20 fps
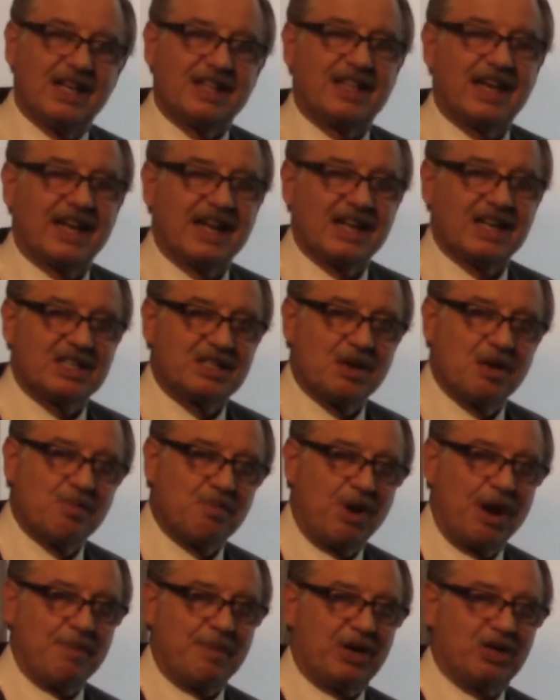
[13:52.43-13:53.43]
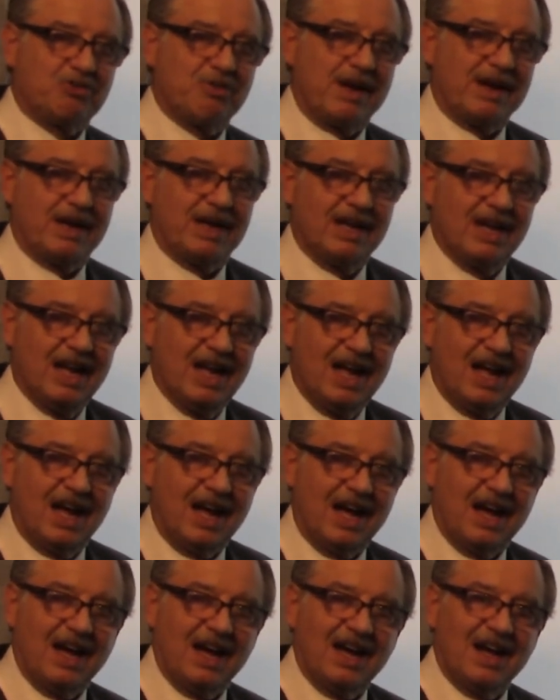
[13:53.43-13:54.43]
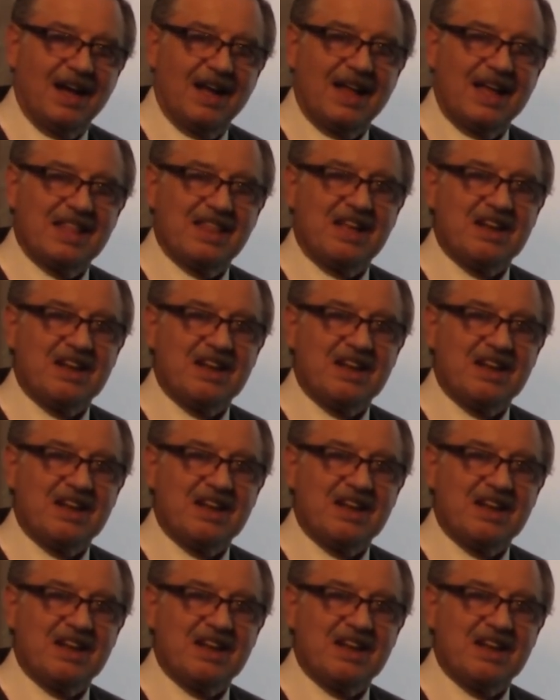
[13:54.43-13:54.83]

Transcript: that is perpetrated in